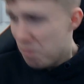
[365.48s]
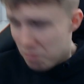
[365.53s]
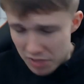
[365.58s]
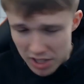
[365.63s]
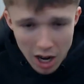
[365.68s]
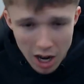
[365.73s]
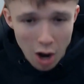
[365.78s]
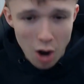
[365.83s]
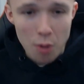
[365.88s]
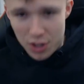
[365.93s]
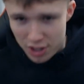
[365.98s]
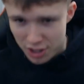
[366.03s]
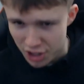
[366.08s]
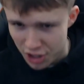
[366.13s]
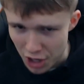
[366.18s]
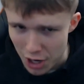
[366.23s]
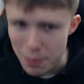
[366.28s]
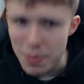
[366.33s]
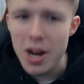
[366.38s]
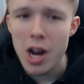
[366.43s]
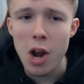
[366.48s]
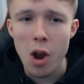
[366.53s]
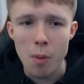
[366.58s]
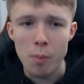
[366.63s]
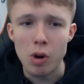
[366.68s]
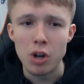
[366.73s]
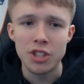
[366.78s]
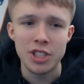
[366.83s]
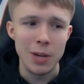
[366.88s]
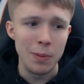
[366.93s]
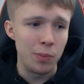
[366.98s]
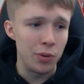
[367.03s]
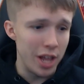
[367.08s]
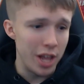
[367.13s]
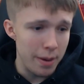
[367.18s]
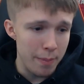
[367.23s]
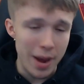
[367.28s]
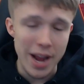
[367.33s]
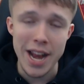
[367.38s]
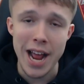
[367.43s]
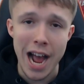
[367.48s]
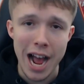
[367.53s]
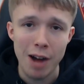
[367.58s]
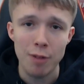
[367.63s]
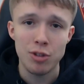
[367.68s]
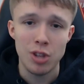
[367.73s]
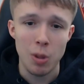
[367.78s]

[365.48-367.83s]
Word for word: You know, should have been a lot more simple than I made it out to